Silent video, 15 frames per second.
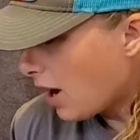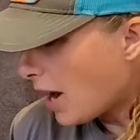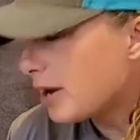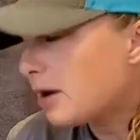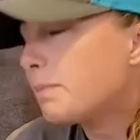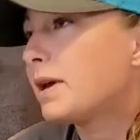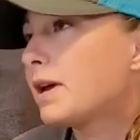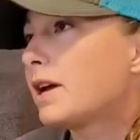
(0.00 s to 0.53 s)
got
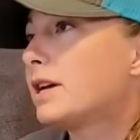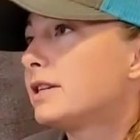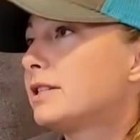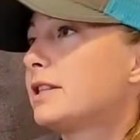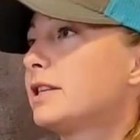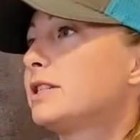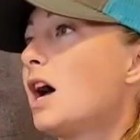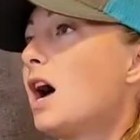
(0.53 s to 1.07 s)
it
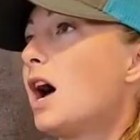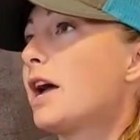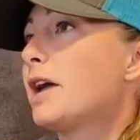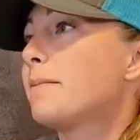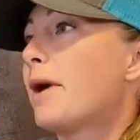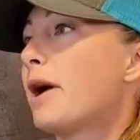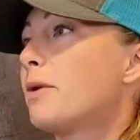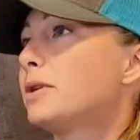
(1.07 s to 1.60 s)
because at the
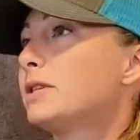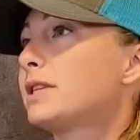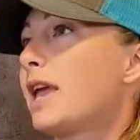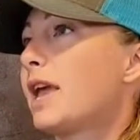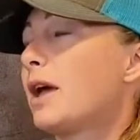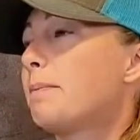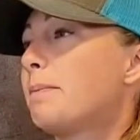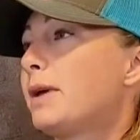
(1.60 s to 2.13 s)
time I was
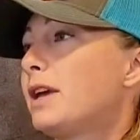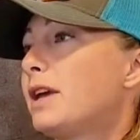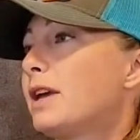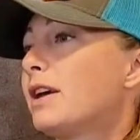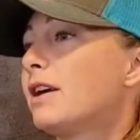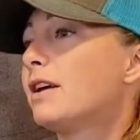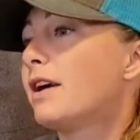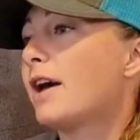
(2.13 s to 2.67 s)

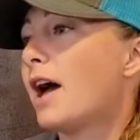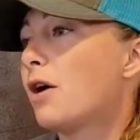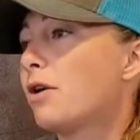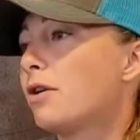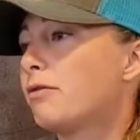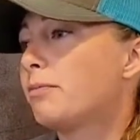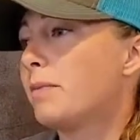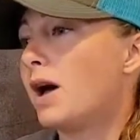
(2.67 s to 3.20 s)
camping
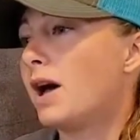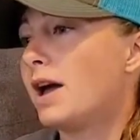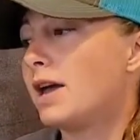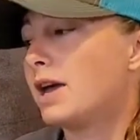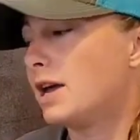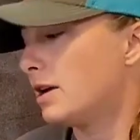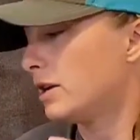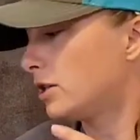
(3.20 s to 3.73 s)
out of
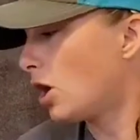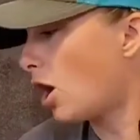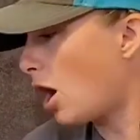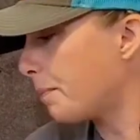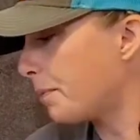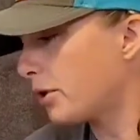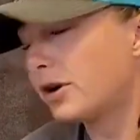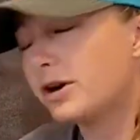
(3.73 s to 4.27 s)
my
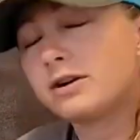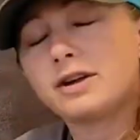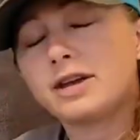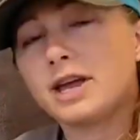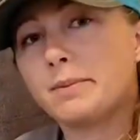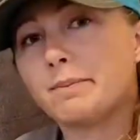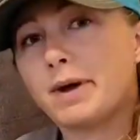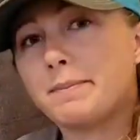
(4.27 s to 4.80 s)
topper
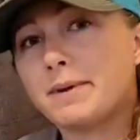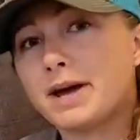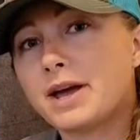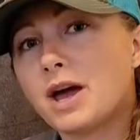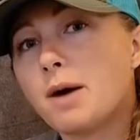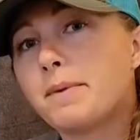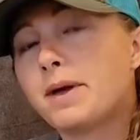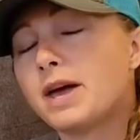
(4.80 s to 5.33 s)
in my
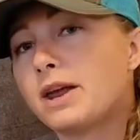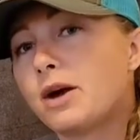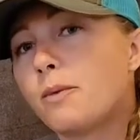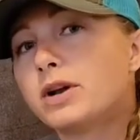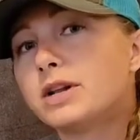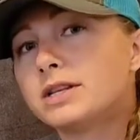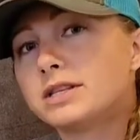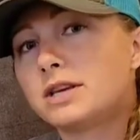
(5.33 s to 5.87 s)
pickup and I
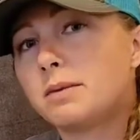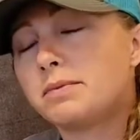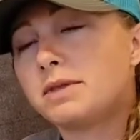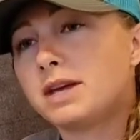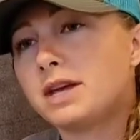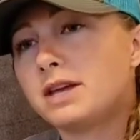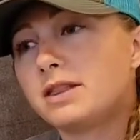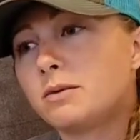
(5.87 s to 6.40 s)
wanted
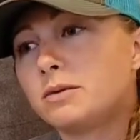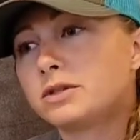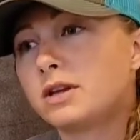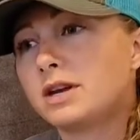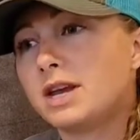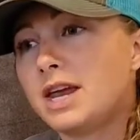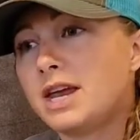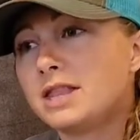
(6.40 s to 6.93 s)
something that was
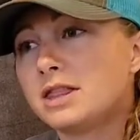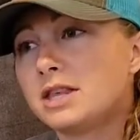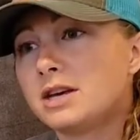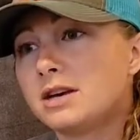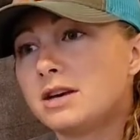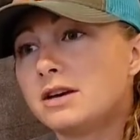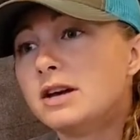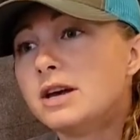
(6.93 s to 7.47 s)
going to heat
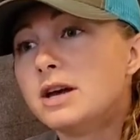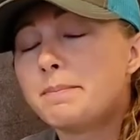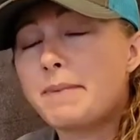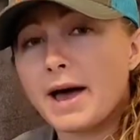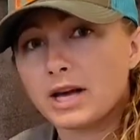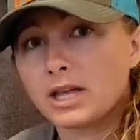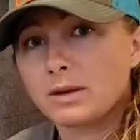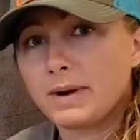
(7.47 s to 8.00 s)
the
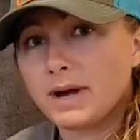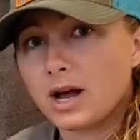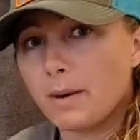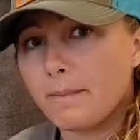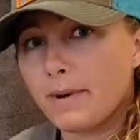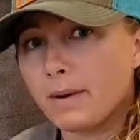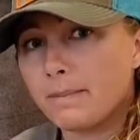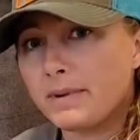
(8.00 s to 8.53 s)
back of the
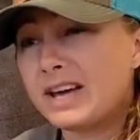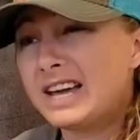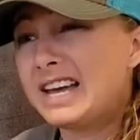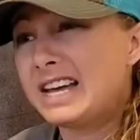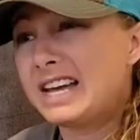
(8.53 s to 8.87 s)
pickup up.